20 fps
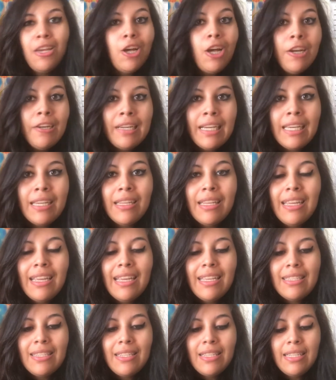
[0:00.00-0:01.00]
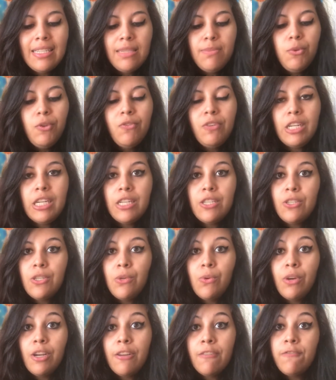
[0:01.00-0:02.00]
Alright, so let's move on
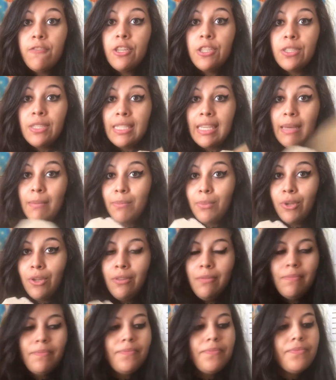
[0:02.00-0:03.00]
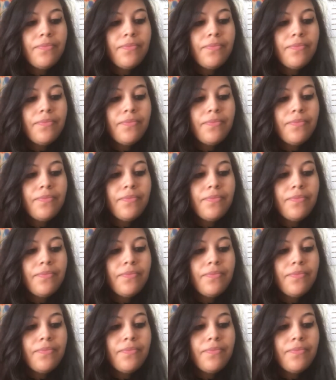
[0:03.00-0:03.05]
to our first sample.